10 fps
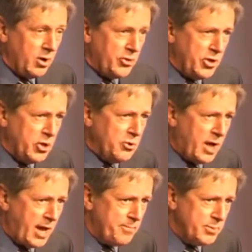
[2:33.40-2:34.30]
The
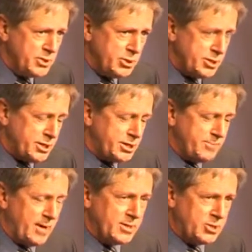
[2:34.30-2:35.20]
UK produces
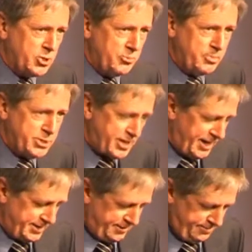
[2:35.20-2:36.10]
about
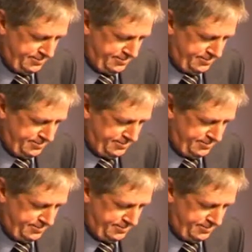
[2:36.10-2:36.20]
2%